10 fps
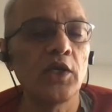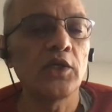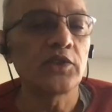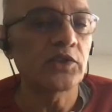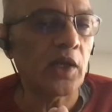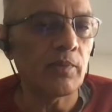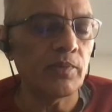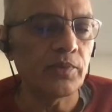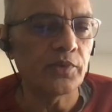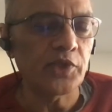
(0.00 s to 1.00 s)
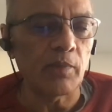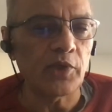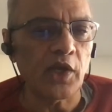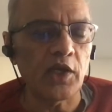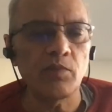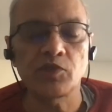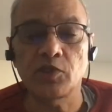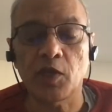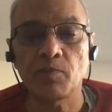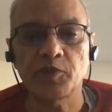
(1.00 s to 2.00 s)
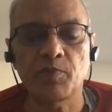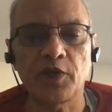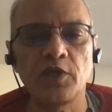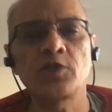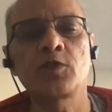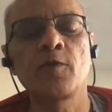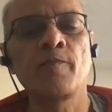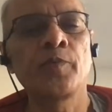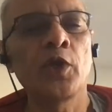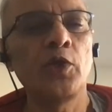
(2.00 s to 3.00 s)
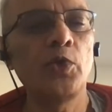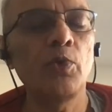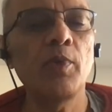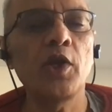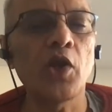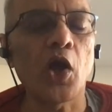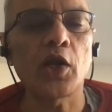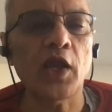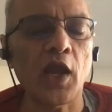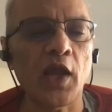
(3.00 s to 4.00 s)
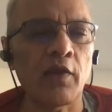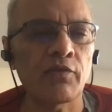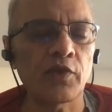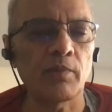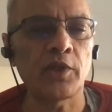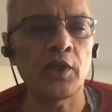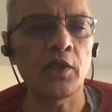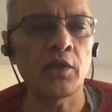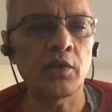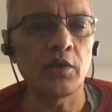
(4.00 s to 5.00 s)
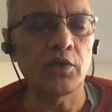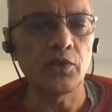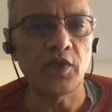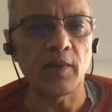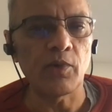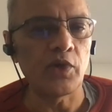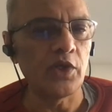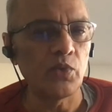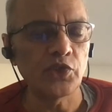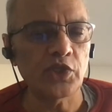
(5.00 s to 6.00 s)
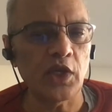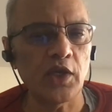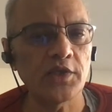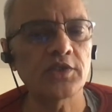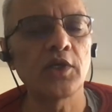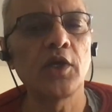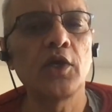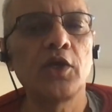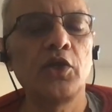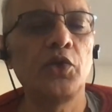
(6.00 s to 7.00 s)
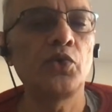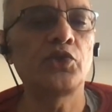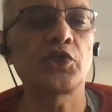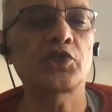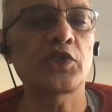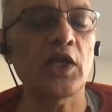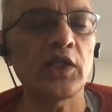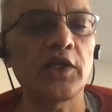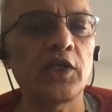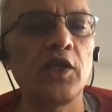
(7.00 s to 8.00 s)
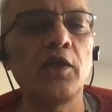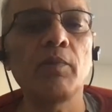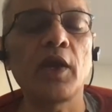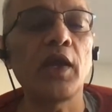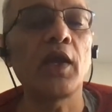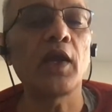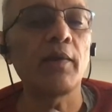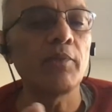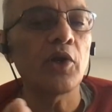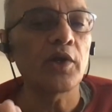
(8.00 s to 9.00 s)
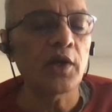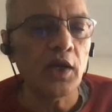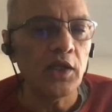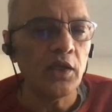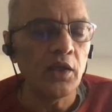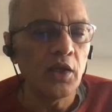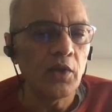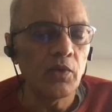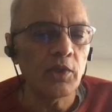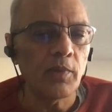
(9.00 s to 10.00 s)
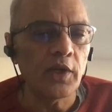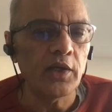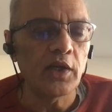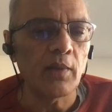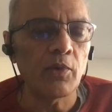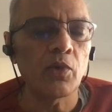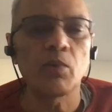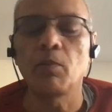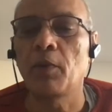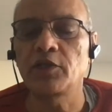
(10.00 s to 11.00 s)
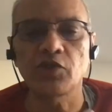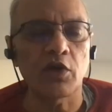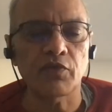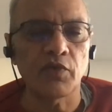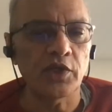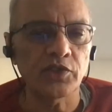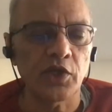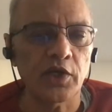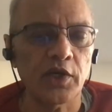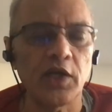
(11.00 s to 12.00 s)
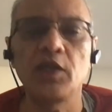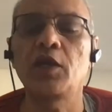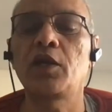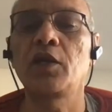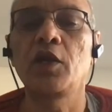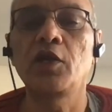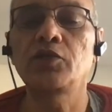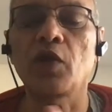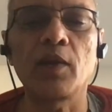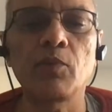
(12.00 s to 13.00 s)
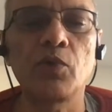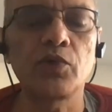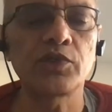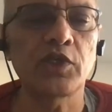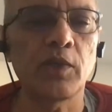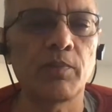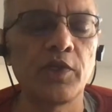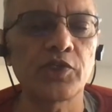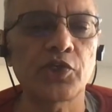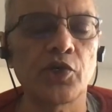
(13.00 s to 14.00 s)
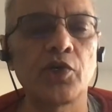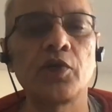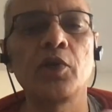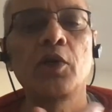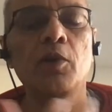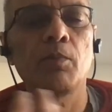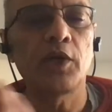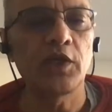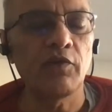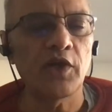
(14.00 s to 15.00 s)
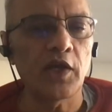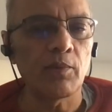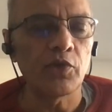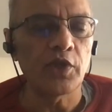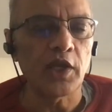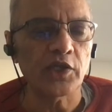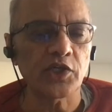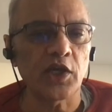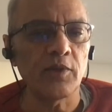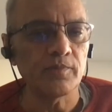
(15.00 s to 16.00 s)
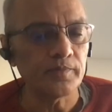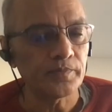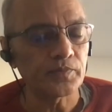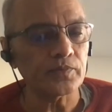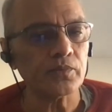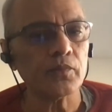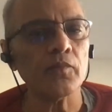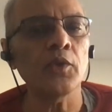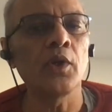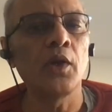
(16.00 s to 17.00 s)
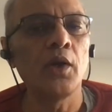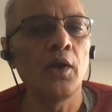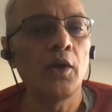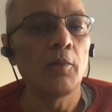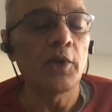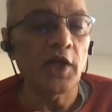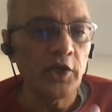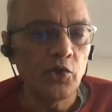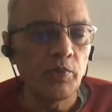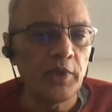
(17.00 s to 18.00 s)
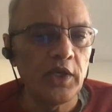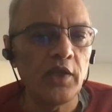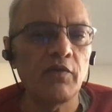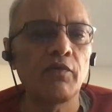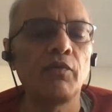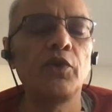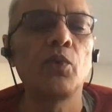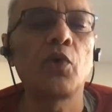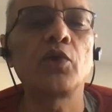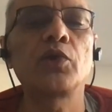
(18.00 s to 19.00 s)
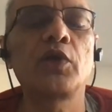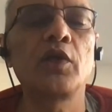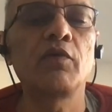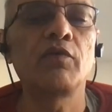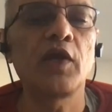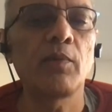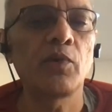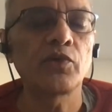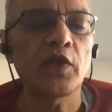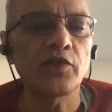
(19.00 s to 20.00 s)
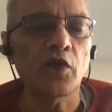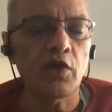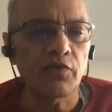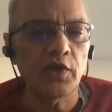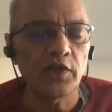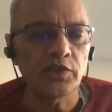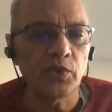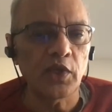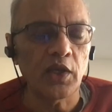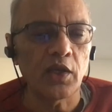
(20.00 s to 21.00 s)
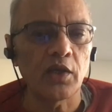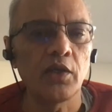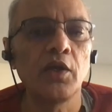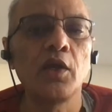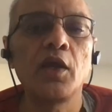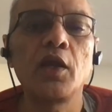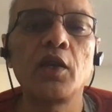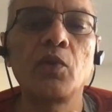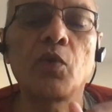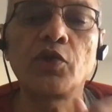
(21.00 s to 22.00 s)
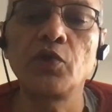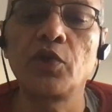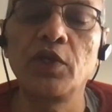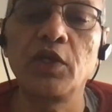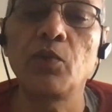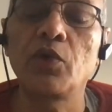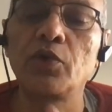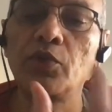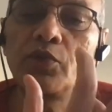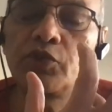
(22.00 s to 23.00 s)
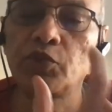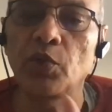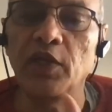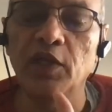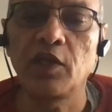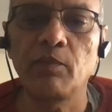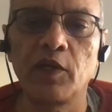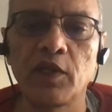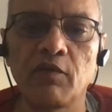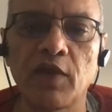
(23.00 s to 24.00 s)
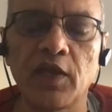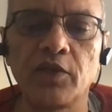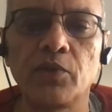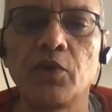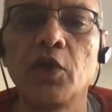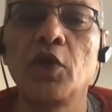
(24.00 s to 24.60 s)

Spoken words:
Sometimes some sprints you may not have something to demo, in which case you just tell the team, hey, I'm not ready with my demo, my software is not ready yet, so I'm going to skip this turn but give a demo the next time. But I do believe you want to give demos as often as you can. And what you really want to do is show incremental value.